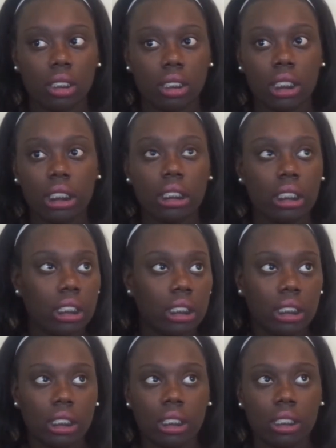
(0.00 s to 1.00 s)

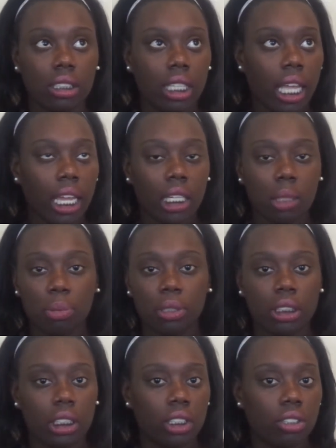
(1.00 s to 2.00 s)
60 to
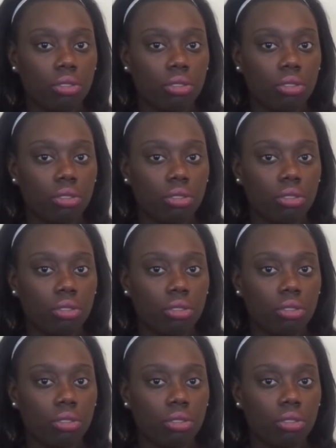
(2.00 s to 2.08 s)
80%